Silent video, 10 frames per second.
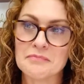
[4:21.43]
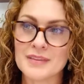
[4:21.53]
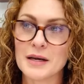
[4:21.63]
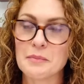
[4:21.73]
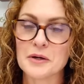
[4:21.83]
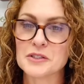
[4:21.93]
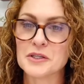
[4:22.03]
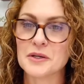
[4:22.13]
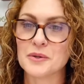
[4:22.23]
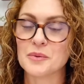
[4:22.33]
that a
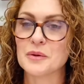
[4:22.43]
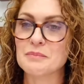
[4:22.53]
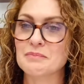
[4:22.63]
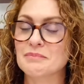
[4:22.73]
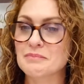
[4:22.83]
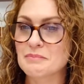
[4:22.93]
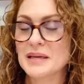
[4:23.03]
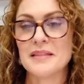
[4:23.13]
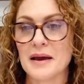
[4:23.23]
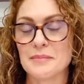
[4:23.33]
person who would
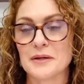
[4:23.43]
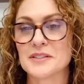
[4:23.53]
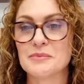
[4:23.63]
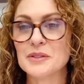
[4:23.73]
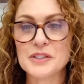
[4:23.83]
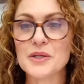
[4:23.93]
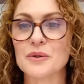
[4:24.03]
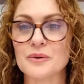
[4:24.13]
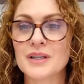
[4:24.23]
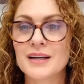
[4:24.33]
be that person would
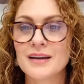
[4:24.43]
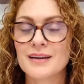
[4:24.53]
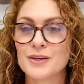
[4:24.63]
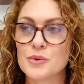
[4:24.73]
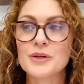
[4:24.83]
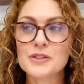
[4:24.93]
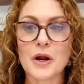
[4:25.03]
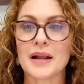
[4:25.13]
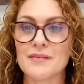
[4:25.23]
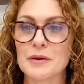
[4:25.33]
do. You will
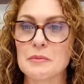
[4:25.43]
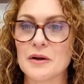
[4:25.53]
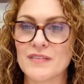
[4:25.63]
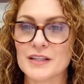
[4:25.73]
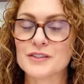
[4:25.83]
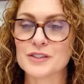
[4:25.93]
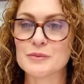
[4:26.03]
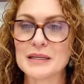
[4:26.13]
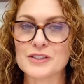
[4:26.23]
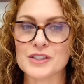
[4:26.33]
start giving motivational
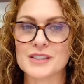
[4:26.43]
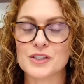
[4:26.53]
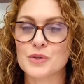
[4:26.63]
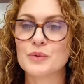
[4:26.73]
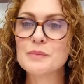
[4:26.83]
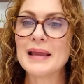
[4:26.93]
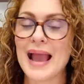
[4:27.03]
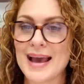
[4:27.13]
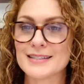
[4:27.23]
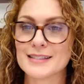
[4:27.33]
speeches, and you will be
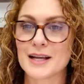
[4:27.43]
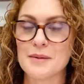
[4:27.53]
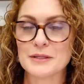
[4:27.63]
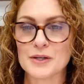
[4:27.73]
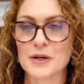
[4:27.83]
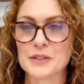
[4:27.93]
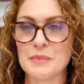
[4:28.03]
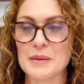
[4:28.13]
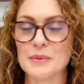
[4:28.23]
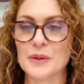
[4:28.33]
asked to come and talk to
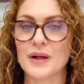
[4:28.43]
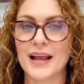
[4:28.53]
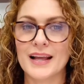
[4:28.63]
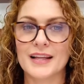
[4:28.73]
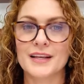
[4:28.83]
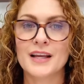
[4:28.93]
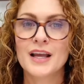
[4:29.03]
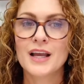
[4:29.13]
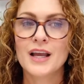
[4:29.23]
people. And,